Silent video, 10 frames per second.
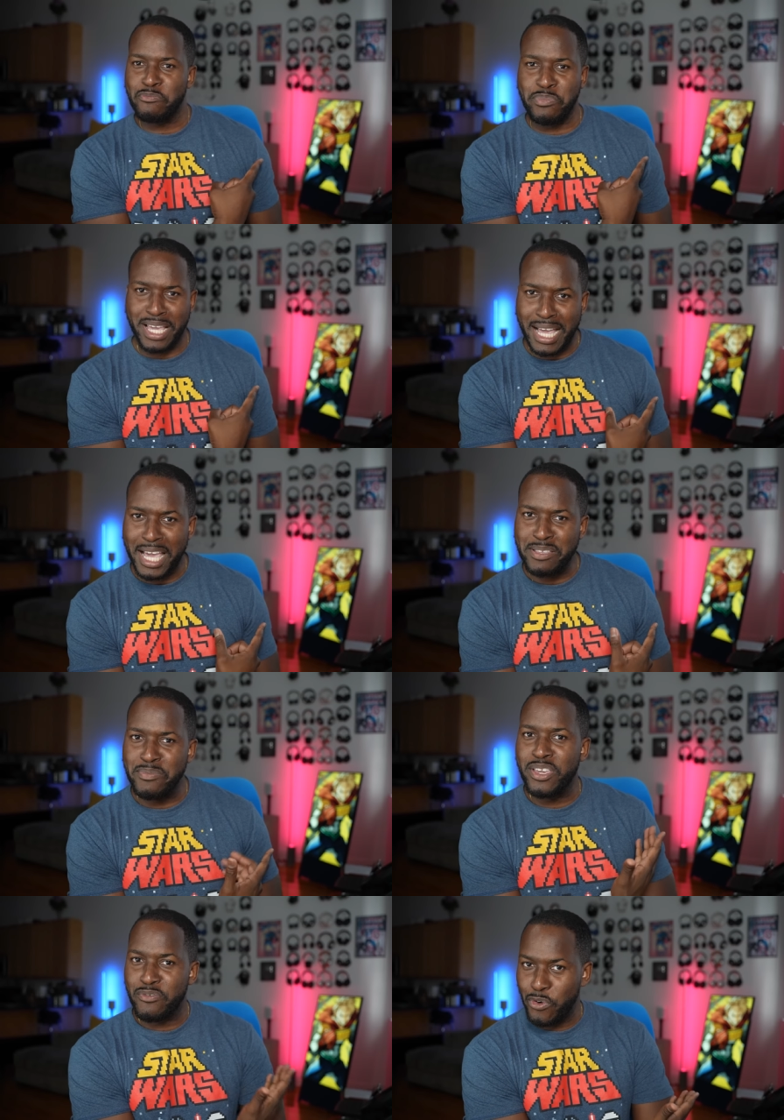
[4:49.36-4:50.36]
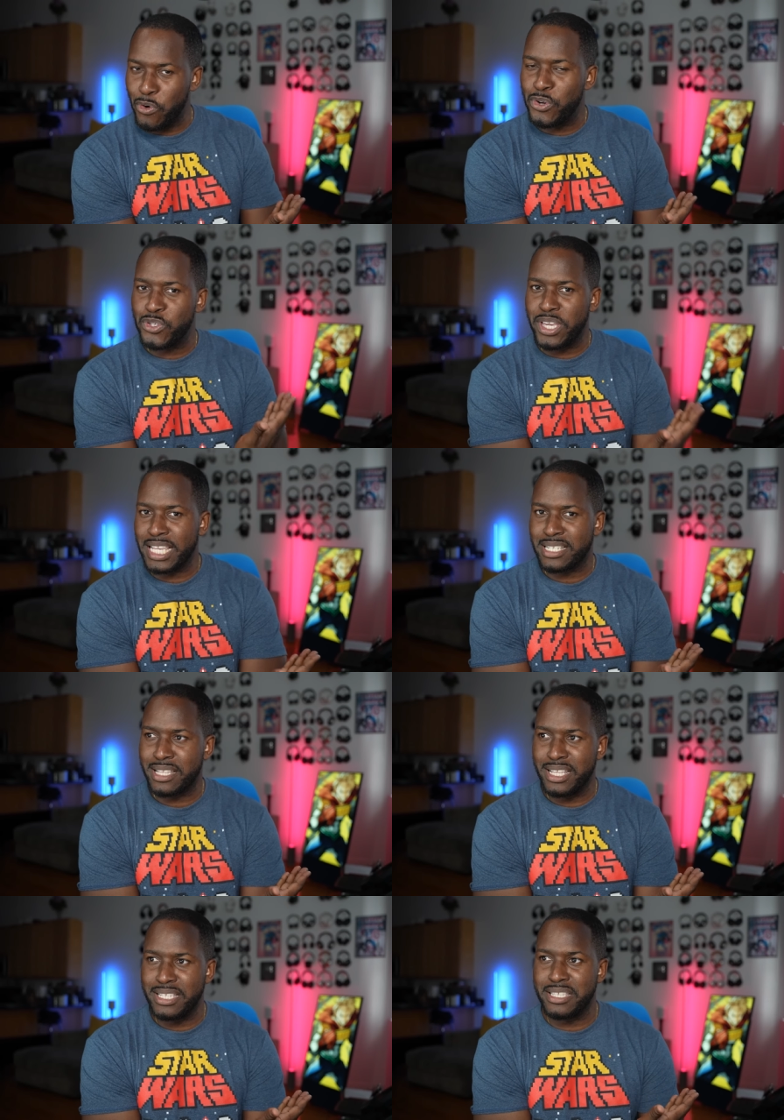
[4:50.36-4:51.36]
So behind me, of course, you guys can
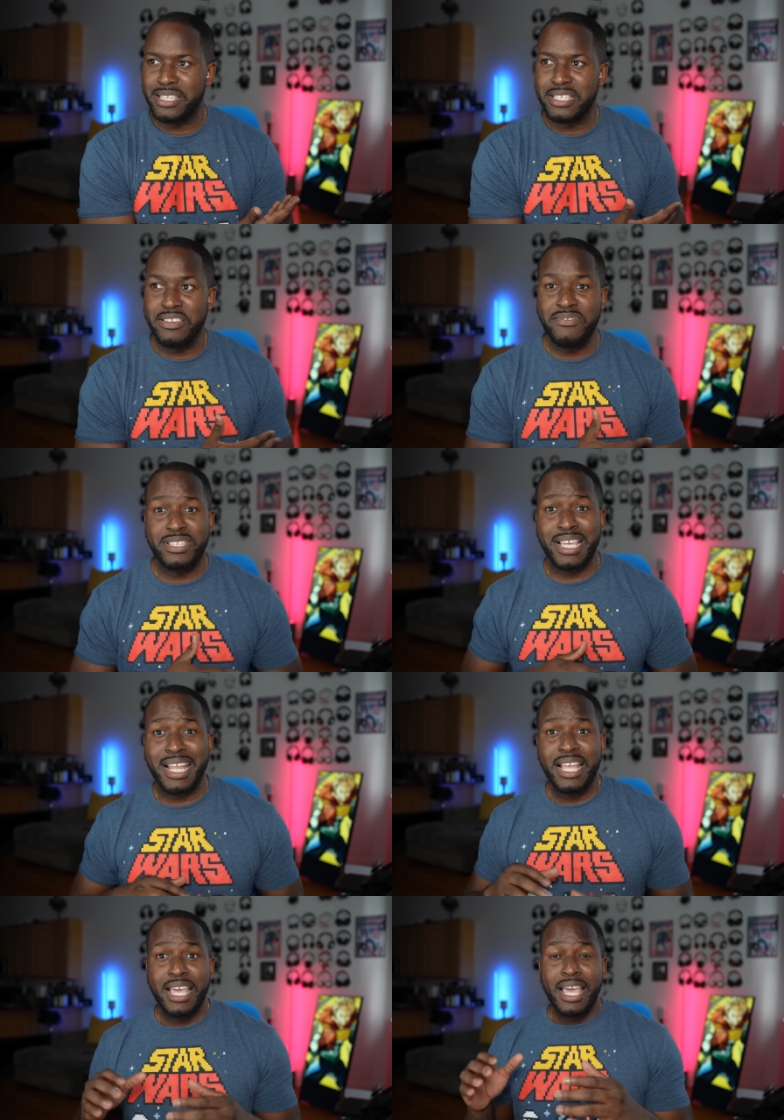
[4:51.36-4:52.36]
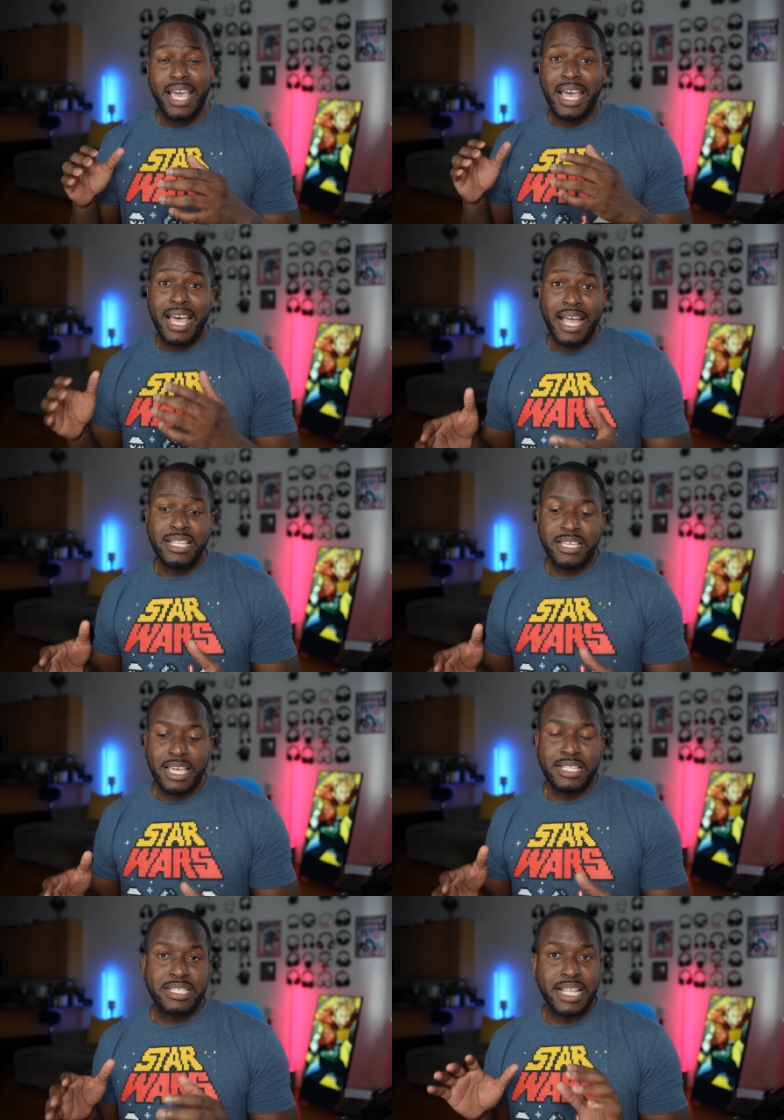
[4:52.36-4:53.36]
clearly see the TV set and
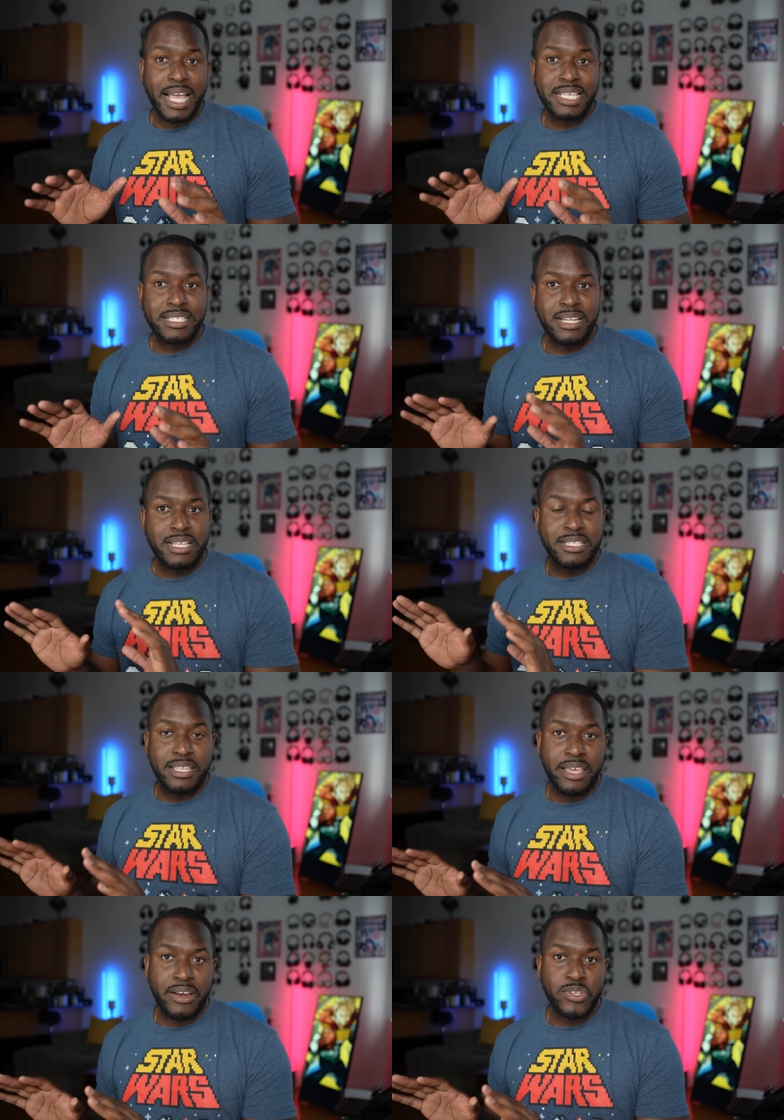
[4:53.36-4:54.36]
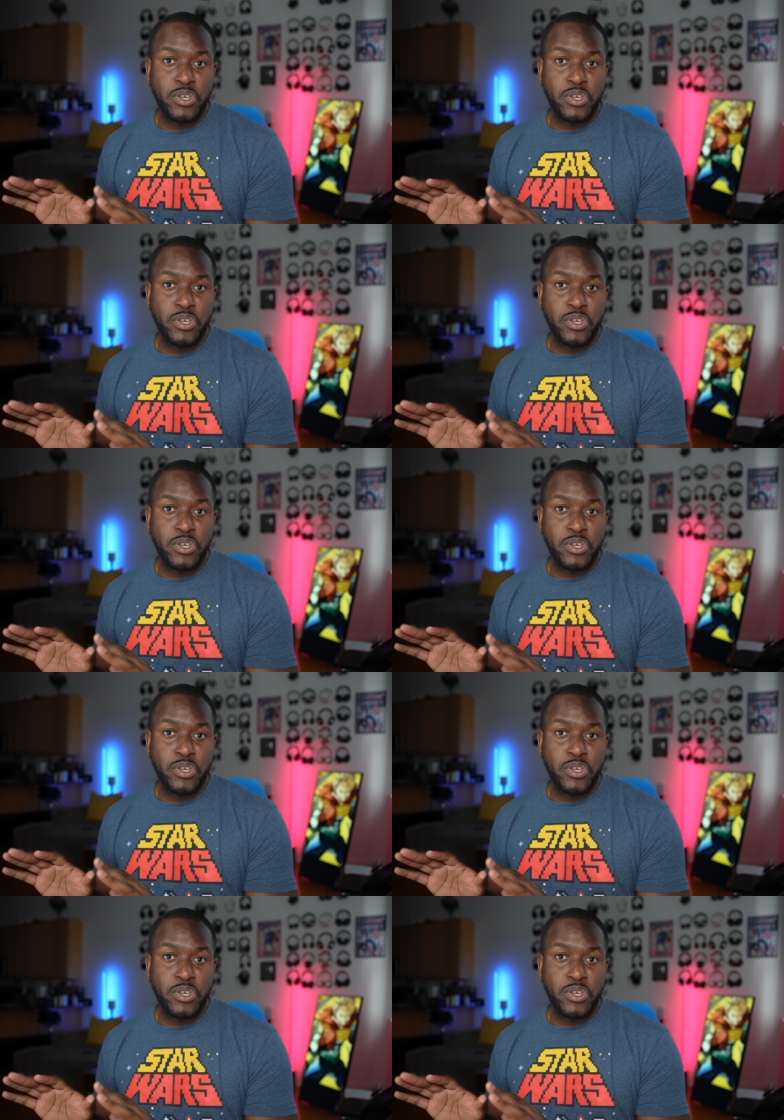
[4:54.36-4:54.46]
it's nice that it's there.